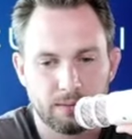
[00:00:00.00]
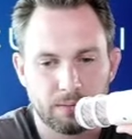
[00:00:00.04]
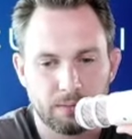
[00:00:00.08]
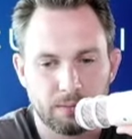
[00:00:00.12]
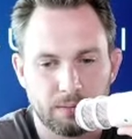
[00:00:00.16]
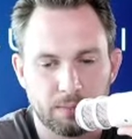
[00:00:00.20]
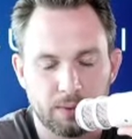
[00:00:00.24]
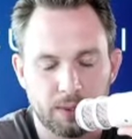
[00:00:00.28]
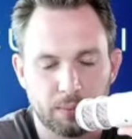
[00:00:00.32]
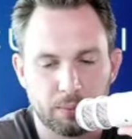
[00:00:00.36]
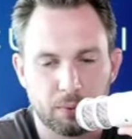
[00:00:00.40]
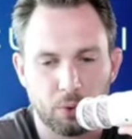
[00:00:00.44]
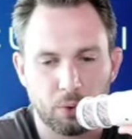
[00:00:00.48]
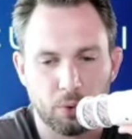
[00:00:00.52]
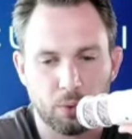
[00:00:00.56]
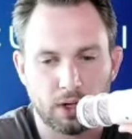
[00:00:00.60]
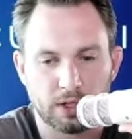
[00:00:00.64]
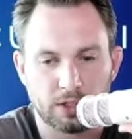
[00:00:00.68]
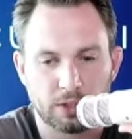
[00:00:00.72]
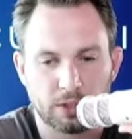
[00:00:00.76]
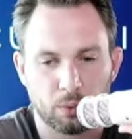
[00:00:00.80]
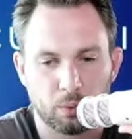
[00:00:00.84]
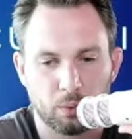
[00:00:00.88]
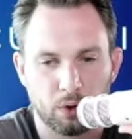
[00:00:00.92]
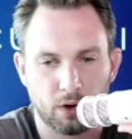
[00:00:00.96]
people want
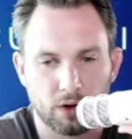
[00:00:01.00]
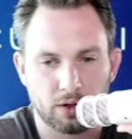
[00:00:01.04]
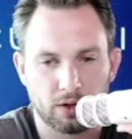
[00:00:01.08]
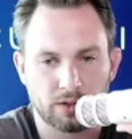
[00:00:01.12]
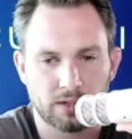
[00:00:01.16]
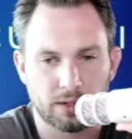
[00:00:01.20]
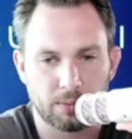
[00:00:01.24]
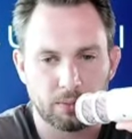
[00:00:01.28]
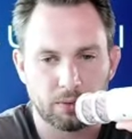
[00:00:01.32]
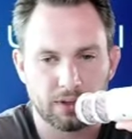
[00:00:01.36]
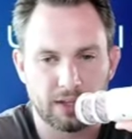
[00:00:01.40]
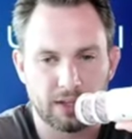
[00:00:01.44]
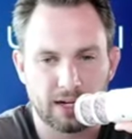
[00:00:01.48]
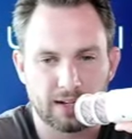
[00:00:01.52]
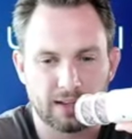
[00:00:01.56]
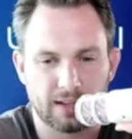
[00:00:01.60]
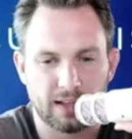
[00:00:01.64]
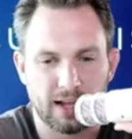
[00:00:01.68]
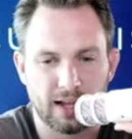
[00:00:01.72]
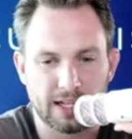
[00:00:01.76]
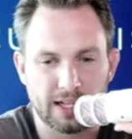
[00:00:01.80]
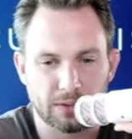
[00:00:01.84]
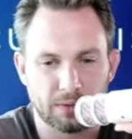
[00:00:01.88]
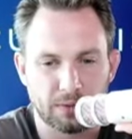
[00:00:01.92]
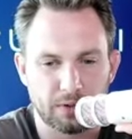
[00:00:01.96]
to work somewhere that
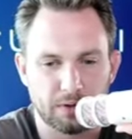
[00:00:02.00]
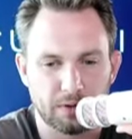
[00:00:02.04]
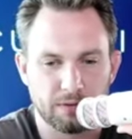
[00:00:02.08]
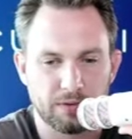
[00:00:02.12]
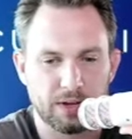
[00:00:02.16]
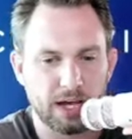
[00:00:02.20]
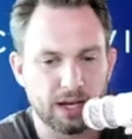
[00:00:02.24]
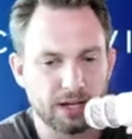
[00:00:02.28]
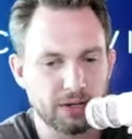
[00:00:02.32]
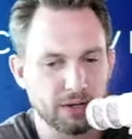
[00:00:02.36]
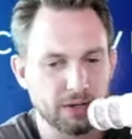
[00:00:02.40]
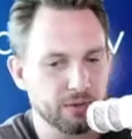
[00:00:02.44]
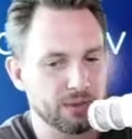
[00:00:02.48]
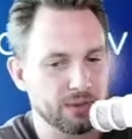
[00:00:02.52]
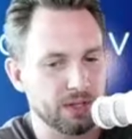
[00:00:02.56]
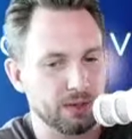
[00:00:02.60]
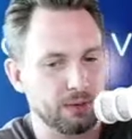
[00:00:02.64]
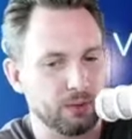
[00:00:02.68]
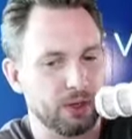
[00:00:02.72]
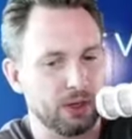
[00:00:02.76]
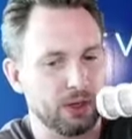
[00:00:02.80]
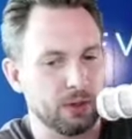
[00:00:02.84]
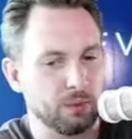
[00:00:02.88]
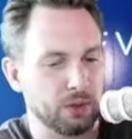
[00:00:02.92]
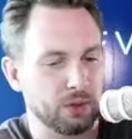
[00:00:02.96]
aligns with their values.
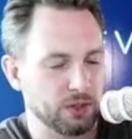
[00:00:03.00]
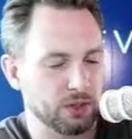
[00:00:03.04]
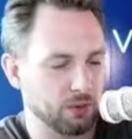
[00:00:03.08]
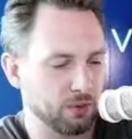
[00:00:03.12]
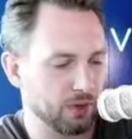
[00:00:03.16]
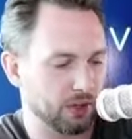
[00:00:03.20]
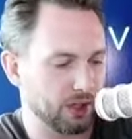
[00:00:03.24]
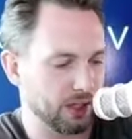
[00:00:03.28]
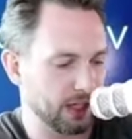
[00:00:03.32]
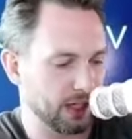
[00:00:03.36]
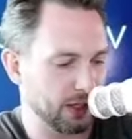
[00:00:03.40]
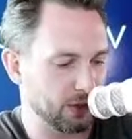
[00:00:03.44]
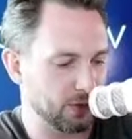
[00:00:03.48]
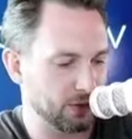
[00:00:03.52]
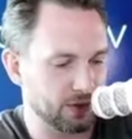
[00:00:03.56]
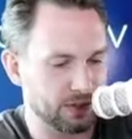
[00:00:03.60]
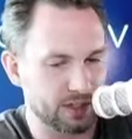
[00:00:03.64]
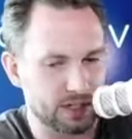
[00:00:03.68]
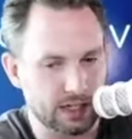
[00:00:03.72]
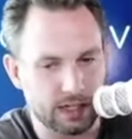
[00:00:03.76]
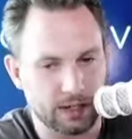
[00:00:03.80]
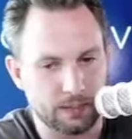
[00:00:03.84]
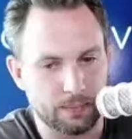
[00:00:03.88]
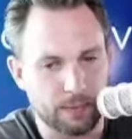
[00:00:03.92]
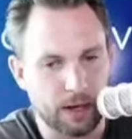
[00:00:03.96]
And what's really
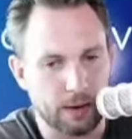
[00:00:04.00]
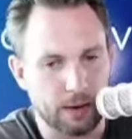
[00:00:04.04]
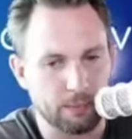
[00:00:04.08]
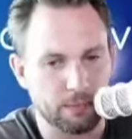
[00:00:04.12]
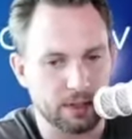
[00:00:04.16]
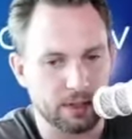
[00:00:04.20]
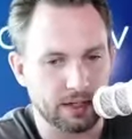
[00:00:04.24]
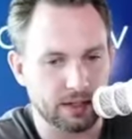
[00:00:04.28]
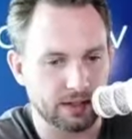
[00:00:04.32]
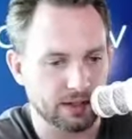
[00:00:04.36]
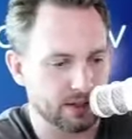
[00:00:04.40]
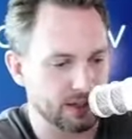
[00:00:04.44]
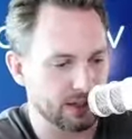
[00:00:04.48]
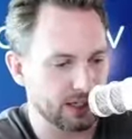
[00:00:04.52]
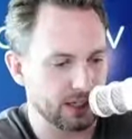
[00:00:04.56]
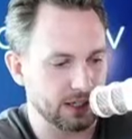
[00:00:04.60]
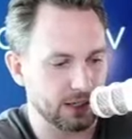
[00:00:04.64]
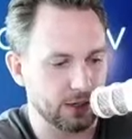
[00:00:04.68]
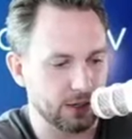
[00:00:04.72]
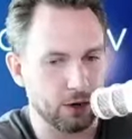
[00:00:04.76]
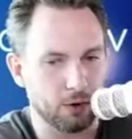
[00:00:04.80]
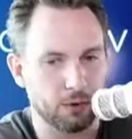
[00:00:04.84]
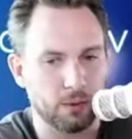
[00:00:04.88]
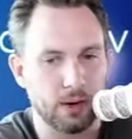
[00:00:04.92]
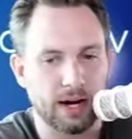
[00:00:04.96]
interesting about being a
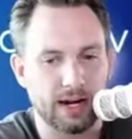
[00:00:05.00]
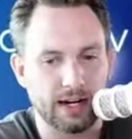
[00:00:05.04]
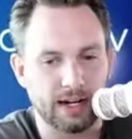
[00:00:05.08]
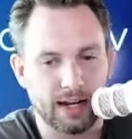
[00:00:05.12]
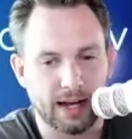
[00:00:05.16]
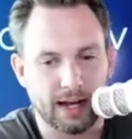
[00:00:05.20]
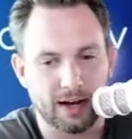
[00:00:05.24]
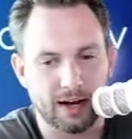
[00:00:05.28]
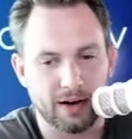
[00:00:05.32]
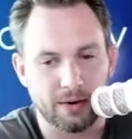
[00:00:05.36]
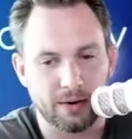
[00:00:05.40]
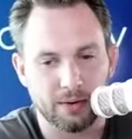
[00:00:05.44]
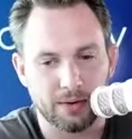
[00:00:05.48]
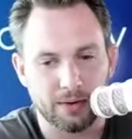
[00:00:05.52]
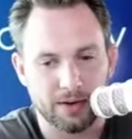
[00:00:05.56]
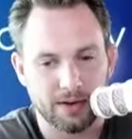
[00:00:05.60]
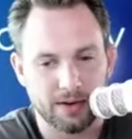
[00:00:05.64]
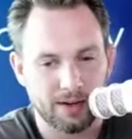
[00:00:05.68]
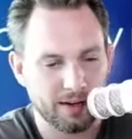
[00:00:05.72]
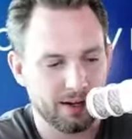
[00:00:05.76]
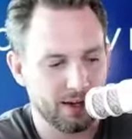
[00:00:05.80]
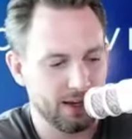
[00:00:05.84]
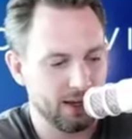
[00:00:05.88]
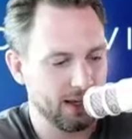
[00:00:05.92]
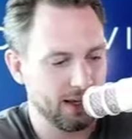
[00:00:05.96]
CEO right now
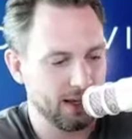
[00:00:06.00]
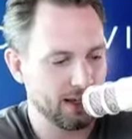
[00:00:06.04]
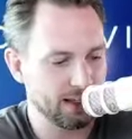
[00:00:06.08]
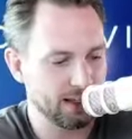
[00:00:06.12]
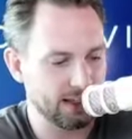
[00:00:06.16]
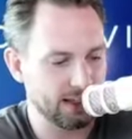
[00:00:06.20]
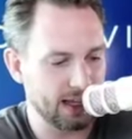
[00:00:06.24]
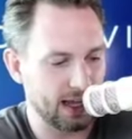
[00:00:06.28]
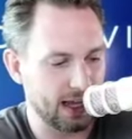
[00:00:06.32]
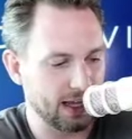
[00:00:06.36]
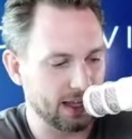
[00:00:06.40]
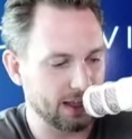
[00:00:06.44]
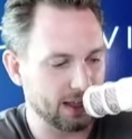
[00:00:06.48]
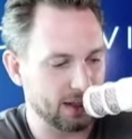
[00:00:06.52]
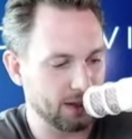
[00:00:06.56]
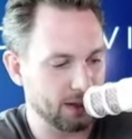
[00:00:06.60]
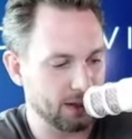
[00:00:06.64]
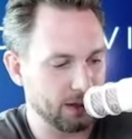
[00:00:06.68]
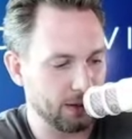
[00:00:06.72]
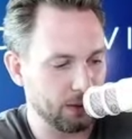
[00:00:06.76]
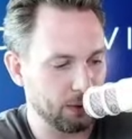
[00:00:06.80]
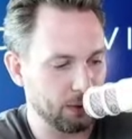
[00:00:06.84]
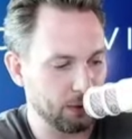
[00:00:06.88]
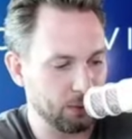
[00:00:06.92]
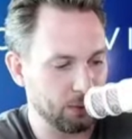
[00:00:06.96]
is that
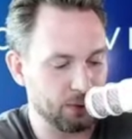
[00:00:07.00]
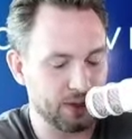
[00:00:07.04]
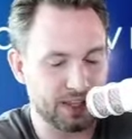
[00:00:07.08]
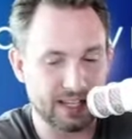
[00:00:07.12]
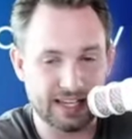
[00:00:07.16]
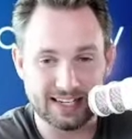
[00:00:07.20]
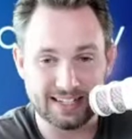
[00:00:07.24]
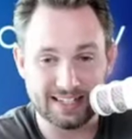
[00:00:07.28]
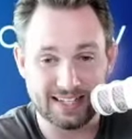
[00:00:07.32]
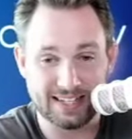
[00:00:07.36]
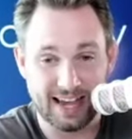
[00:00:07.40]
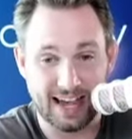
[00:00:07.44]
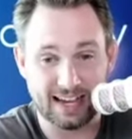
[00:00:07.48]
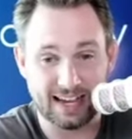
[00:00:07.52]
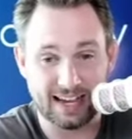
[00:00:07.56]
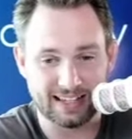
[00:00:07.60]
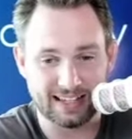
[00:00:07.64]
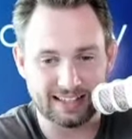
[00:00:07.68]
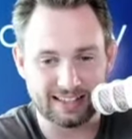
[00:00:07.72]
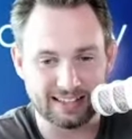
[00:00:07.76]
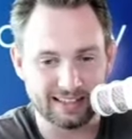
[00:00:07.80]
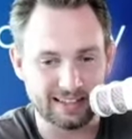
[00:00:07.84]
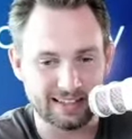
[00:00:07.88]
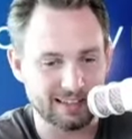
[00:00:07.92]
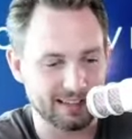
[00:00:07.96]
within tech, at
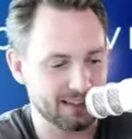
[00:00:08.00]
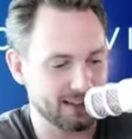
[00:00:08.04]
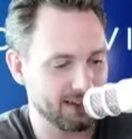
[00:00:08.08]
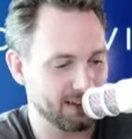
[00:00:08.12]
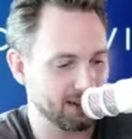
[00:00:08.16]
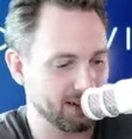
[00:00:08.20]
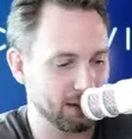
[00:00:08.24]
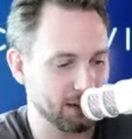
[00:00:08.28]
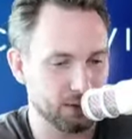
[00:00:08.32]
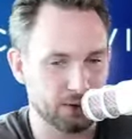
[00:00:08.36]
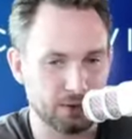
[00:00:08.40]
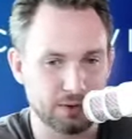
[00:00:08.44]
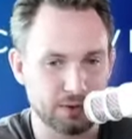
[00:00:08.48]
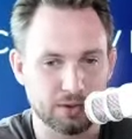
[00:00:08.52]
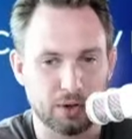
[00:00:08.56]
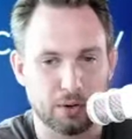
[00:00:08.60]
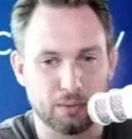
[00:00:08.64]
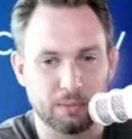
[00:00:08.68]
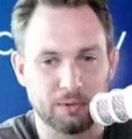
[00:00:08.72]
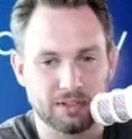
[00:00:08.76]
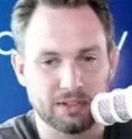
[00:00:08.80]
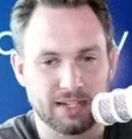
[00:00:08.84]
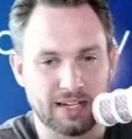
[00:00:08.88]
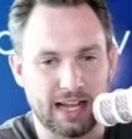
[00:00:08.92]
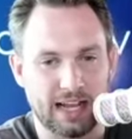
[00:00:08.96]
least, there's
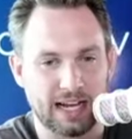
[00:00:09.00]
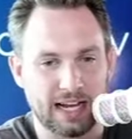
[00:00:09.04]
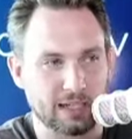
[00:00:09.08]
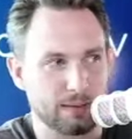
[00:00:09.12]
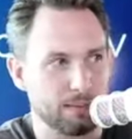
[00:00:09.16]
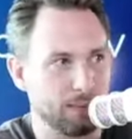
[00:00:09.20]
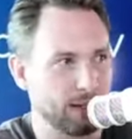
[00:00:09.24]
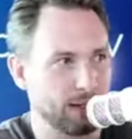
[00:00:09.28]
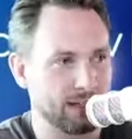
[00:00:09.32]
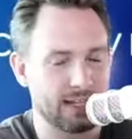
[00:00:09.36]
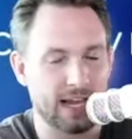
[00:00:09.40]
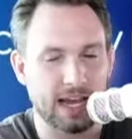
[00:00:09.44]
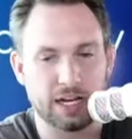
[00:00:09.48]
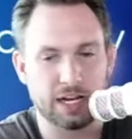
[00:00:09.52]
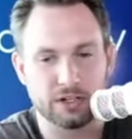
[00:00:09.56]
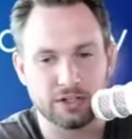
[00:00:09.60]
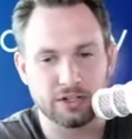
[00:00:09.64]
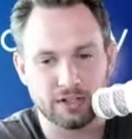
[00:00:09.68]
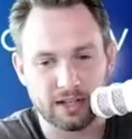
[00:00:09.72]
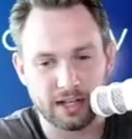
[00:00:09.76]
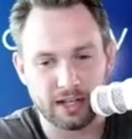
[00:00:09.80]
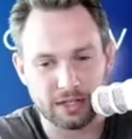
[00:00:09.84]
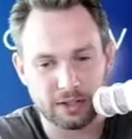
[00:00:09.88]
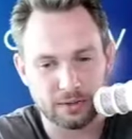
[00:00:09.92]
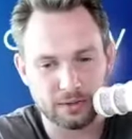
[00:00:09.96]
almost an
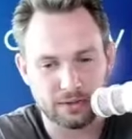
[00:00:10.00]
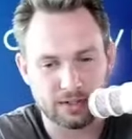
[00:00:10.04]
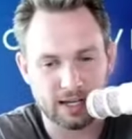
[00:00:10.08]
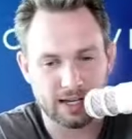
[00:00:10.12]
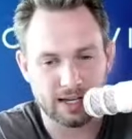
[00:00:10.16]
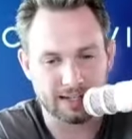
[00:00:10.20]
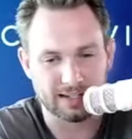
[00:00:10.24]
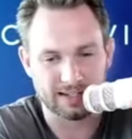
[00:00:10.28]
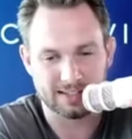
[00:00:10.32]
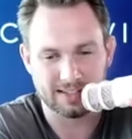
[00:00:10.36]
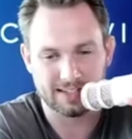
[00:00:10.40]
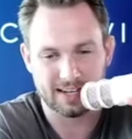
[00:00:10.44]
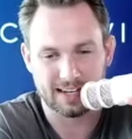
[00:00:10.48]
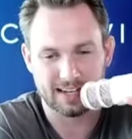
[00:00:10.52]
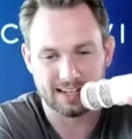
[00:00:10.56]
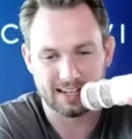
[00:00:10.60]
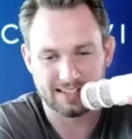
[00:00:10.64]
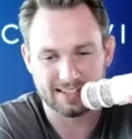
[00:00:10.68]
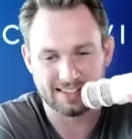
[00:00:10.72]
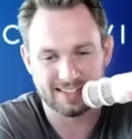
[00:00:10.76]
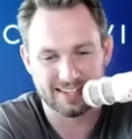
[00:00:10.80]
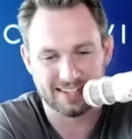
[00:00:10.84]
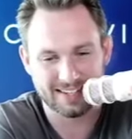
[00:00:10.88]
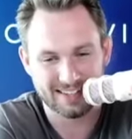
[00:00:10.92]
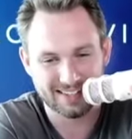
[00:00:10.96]
expectation that you take a
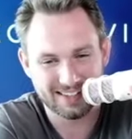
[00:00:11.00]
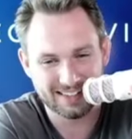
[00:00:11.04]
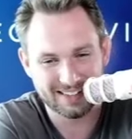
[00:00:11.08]
stance.